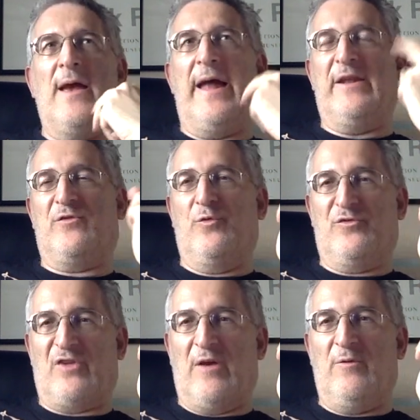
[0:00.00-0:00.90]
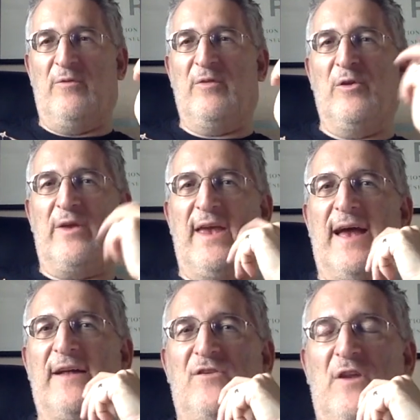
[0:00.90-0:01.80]
and it's also looking
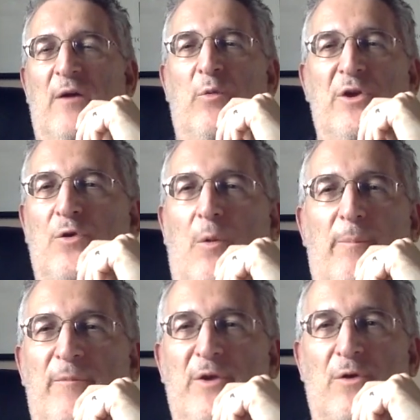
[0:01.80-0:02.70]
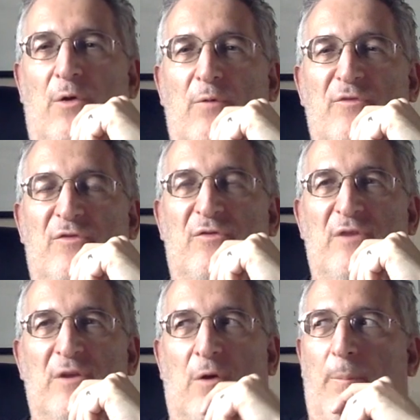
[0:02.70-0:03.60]
at, you know, well, you're not, you're not,
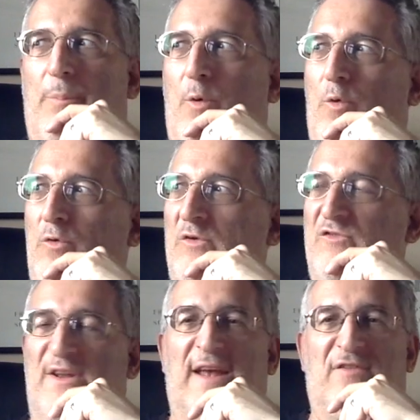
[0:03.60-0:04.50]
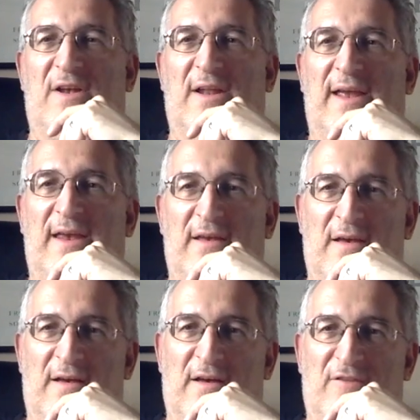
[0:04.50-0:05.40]
you're not born genetically
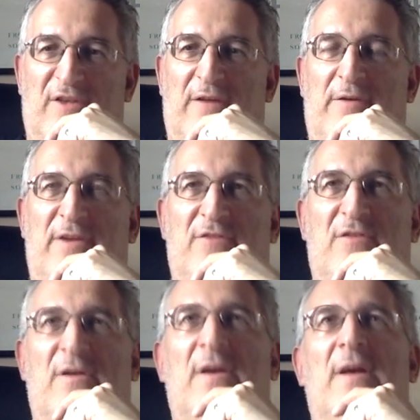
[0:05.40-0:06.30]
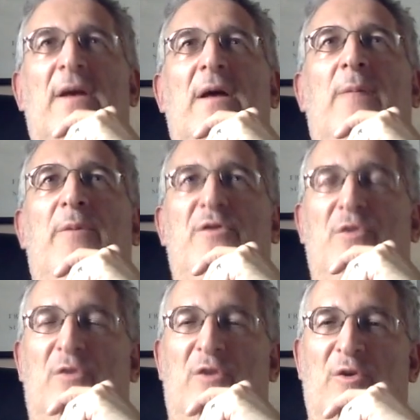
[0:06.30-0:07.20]
uh, a terrorist but
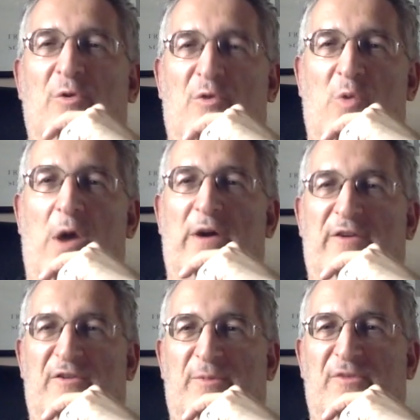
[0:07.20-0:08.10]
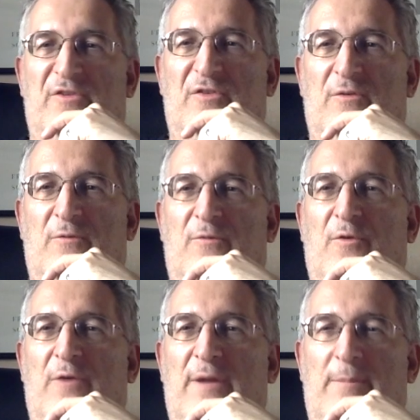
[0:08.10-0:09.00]
you, you acquire a disposition
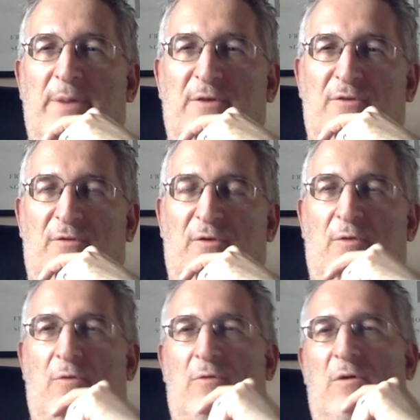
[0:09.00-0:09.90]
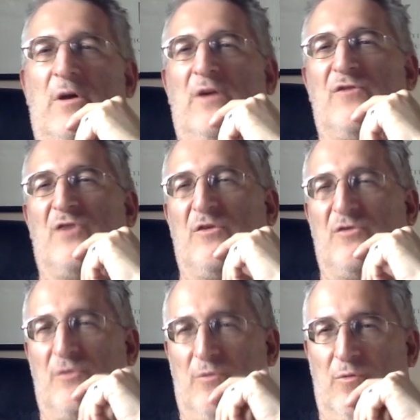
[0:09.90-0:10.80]
for it because of your uh,
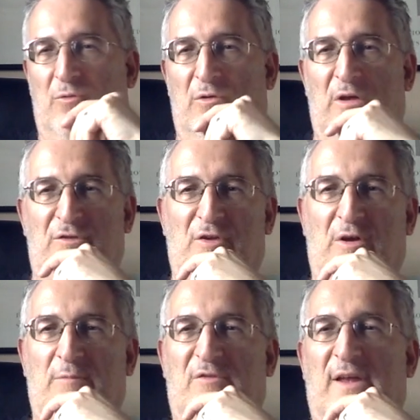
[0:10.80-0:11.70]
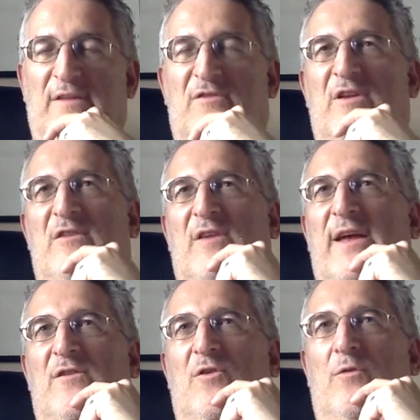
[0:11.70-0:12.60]
social uh, circumstances
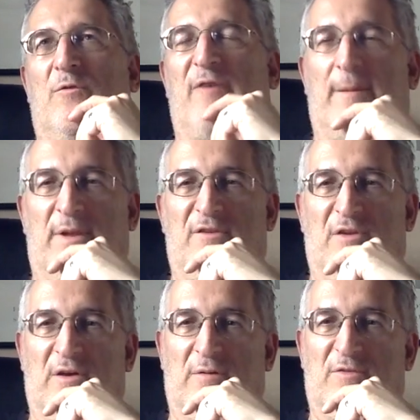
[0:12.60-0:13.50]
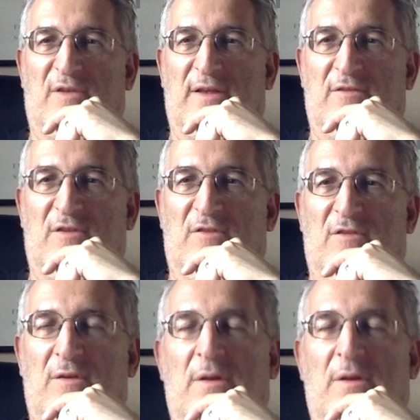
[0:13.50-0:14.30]
and your family circumstances.